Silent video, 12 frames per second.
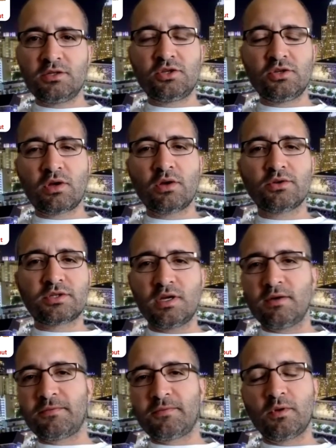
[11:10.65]
JUCO
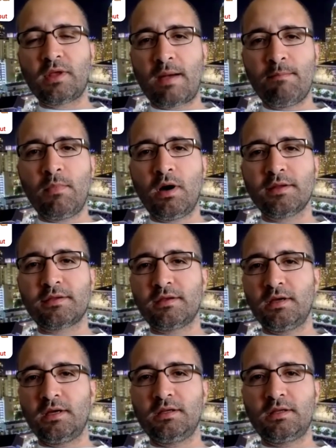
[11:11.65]
stuff for that month
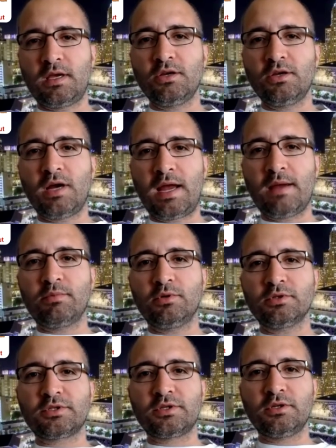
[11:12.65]
that you're
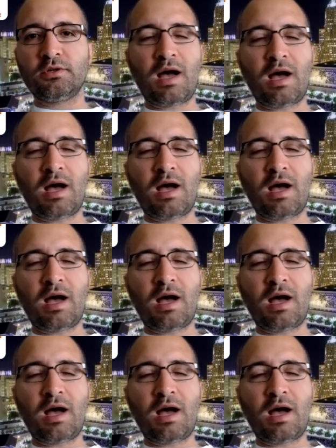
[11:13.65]
able to.